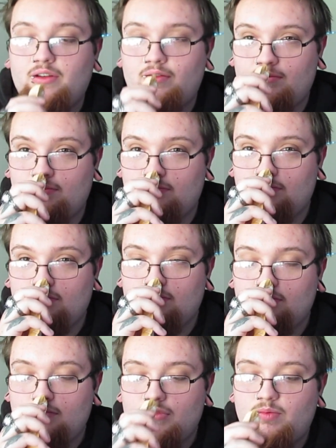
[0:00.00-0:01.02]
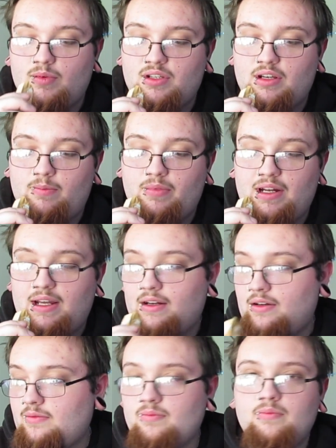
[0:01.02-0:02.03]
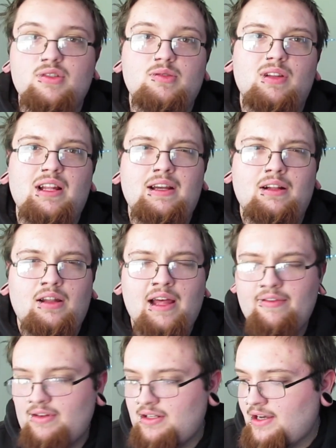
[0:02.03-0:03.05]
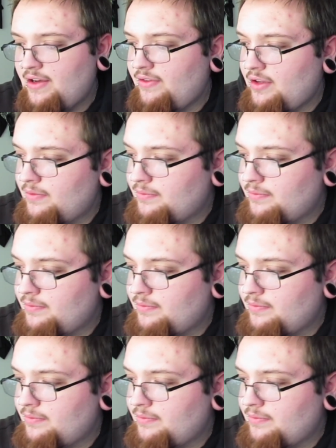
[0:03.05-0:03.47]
It smells like banana. It's like Laffy Taffy.